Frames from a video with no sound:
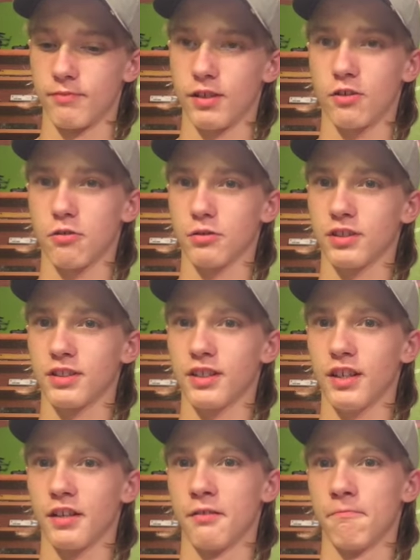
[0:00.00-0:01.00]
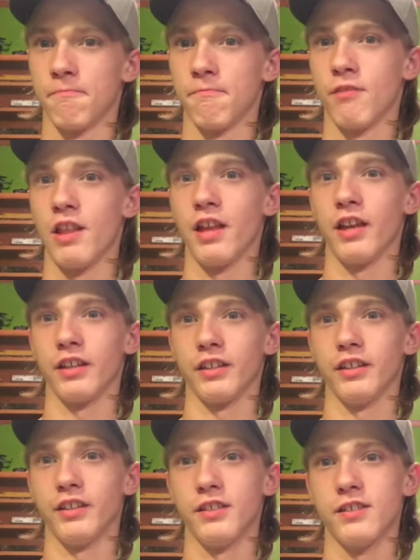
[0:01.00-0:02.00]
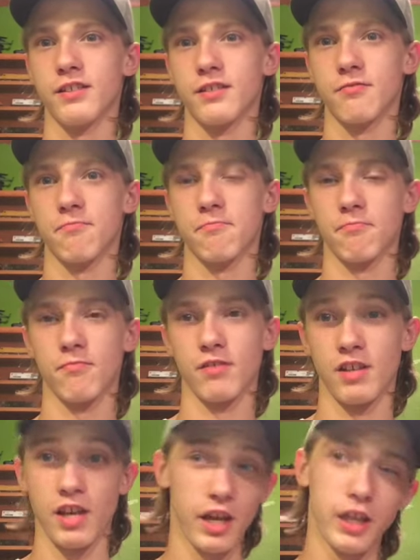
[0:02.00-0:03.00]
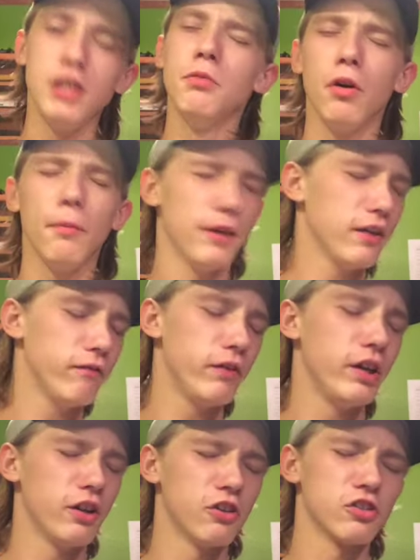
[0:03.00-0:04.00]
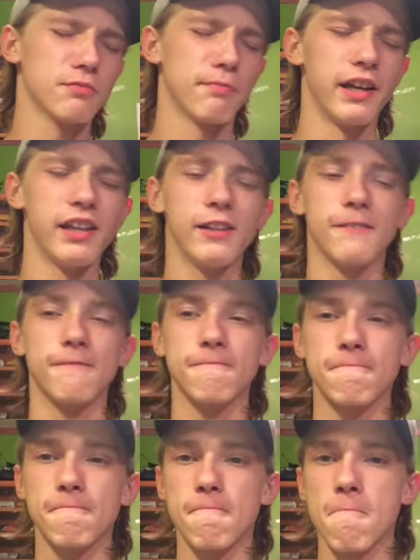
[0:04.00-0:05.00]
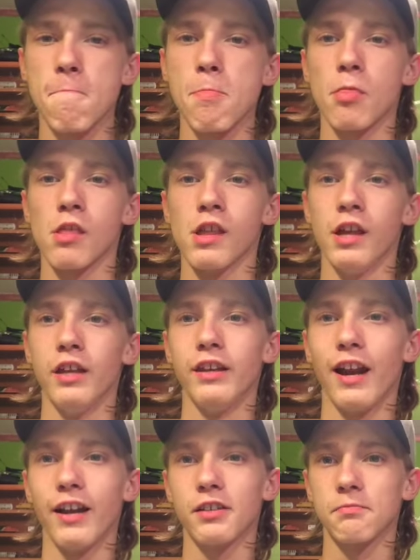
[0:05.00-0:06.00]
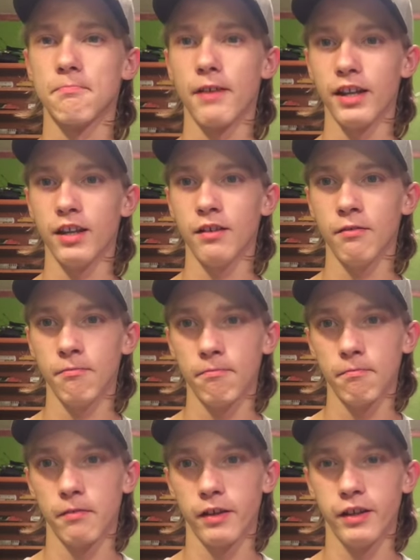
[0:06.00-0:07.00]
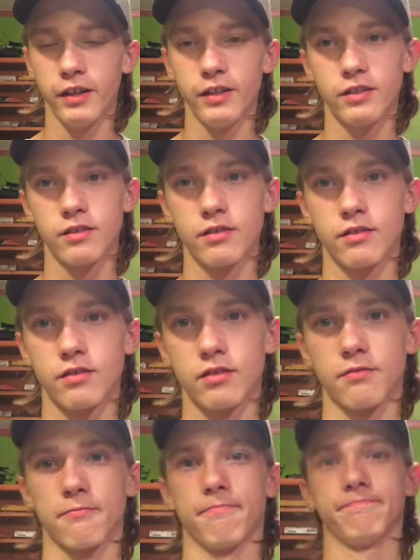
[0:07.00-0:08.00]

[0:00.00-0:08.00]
I don't know what to say. He's, he will be in videos, but not as many. He's,